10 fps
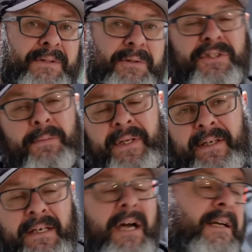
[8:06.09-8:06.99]
Do we stop
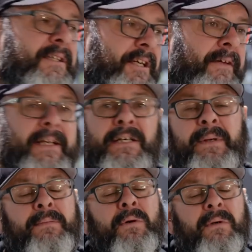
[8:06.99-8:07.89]
here? No, let's go that little
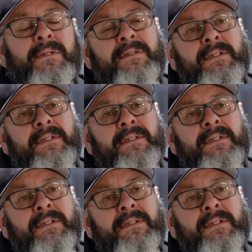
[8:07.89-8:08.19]
bit more.